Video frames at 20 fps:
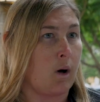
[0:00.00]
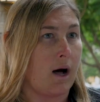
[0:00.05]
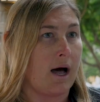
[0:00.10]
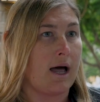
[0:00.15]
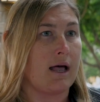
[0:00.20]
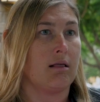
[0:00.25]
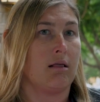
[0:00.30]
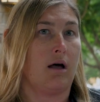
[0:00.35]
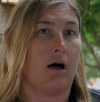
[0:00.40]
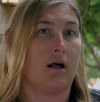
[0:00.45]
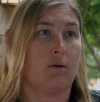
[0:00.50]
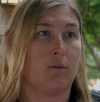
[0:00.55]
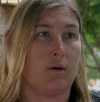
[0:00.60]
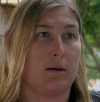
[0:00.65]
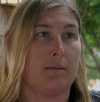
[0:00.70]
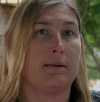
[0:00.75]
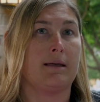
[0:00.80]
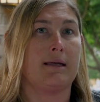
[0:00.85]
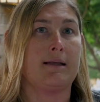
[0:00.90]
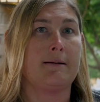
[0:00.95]
why a lot of
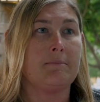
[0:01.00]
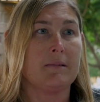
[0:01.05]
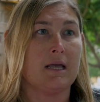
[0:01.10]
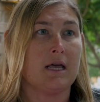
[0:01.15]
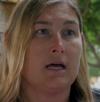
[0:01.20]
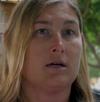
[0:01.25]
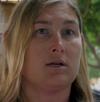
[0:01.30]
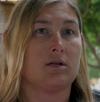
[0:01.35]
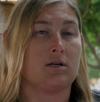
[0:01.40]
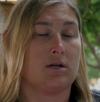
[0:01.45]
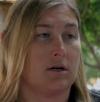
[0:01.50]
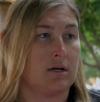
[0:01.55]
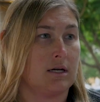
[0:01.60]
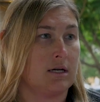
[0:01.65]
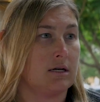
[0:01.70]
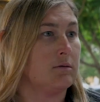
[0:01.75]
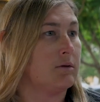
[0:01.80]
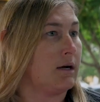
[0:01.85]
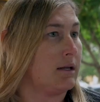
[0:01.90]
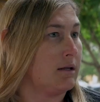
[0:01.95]
women
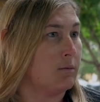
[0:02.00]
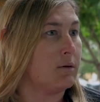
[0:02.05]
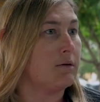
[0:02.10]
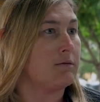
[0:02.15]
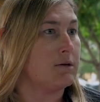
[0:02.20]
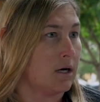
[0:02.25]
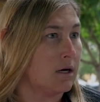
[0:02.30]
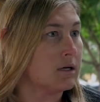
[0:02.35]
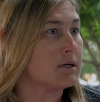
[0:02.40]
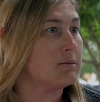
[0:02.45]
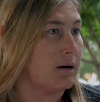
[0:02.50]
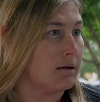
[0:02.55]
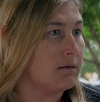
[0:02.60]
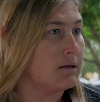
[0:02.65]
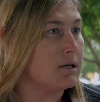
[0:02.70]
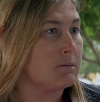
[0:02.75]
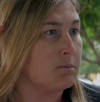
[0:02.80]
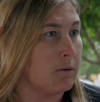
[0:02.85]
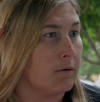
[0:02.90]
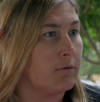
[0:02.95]
started, I think we've talked about
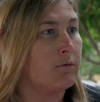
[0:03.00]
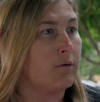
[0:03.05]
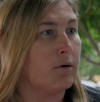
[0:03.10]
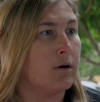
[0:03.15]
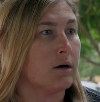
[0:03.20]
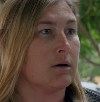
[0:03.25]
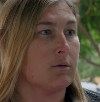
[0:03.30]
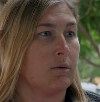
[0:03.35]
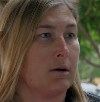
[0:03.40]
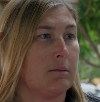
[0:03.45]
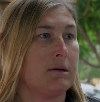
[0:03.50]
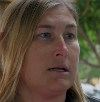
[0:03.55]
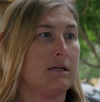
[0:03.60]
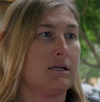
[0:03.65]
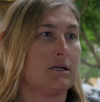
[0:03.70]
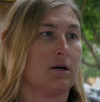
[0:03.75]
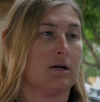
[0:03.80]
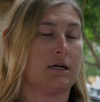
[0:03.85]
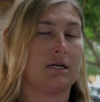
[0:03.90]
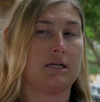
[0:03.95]
this before, women
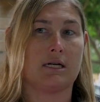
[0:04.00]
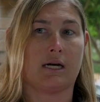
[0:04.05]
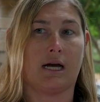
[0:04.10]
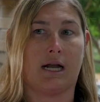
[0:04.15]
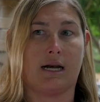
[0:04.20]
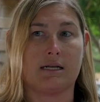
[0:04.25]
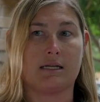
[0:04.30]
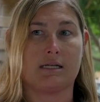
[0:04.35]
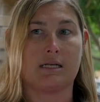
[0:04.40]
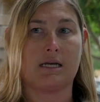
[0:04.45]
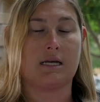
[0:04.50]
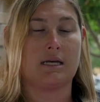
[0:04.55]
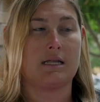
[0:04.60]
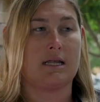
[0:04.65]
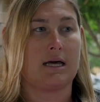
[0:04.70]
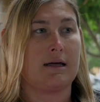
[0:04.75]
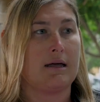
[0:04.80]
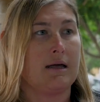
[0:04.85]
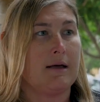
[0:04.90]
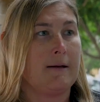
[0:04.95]
started to kind of see
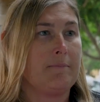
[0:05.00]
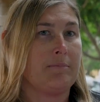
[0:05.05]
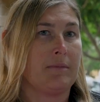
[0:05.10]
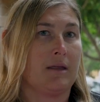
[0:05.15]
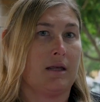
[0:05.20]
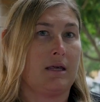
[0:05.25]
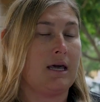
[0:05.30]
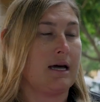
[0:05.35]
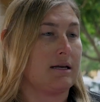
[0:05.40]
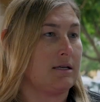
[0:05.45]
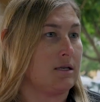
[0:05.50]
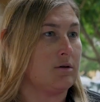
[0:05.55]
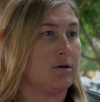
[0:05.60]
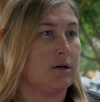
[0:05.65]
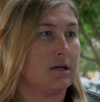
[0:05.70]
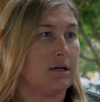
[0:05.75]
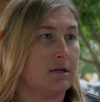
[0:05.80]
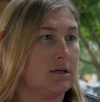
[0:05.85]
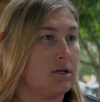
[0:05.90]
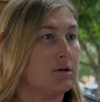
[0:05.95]
that, yes, you
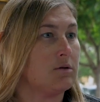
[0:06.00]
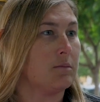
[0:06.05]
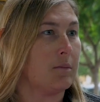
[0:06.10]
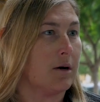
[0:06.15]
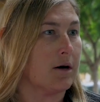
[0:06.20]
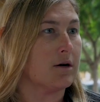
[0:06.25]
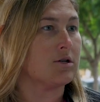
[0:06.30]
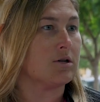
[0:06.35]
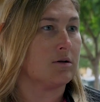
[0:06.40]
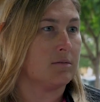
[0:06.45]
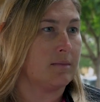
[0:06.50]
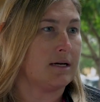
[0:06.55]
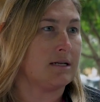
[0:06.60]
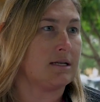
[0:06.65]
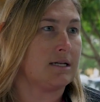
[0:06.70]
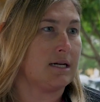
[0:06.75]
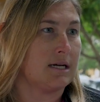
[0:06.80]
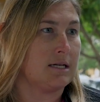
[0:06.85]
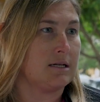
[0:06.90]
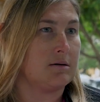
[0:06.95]
can do a partial
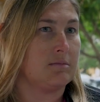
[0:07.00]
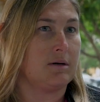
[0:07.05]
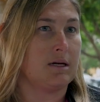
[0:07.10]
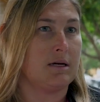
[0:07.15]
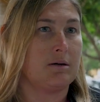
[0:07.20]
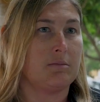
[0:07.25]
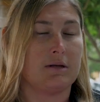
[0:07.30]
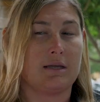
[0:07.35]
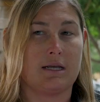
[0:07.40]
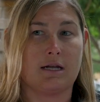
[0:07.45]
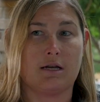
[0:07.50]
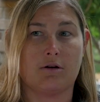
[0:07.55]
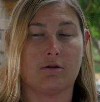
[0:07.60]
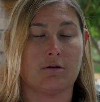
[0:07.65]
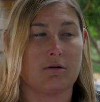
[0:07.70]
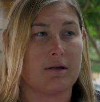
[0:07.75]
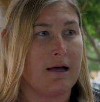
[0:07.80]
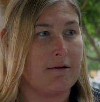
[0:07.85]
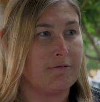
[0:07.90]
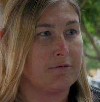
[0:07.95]
mastectomy, but then
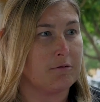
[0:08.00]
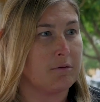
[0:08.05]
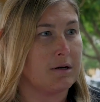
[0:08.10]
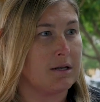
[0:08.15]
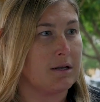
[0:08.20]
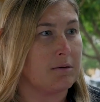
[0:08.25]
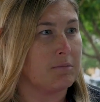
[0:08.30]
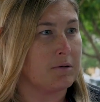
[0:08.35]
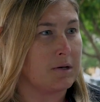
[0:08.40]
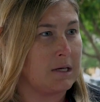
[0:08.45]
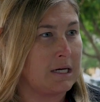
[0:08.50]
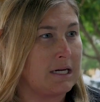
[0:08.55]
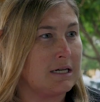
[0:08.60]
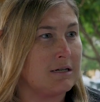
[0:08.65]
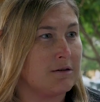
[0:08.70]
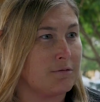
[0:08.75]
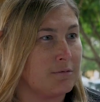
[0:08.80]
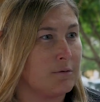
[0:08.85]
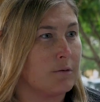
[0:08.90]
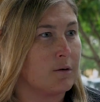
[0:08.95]
you're left with a pretty
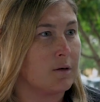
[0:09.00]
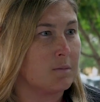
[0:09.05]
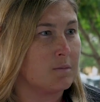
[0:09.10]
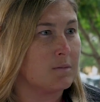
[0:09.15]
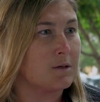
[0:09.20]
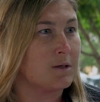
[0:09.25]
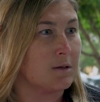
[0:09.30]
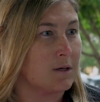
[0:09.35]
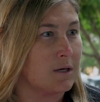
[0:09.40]
deformed